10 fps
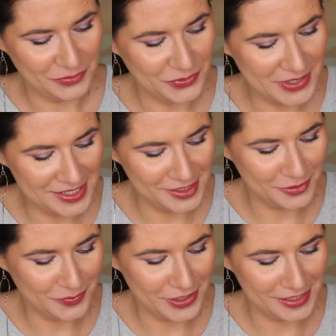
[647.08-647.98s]
Really
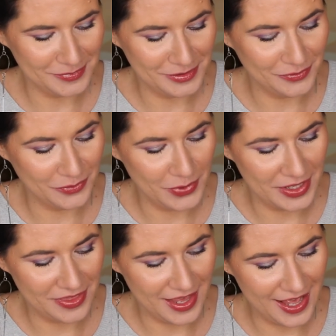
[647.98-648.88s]
surprised me
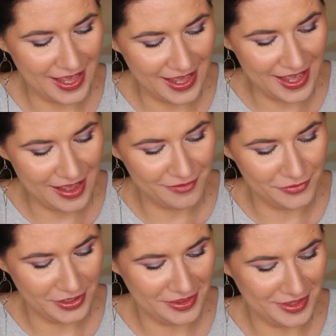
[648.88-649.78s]
with
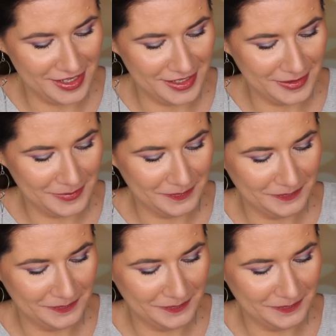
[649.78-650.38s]
everything.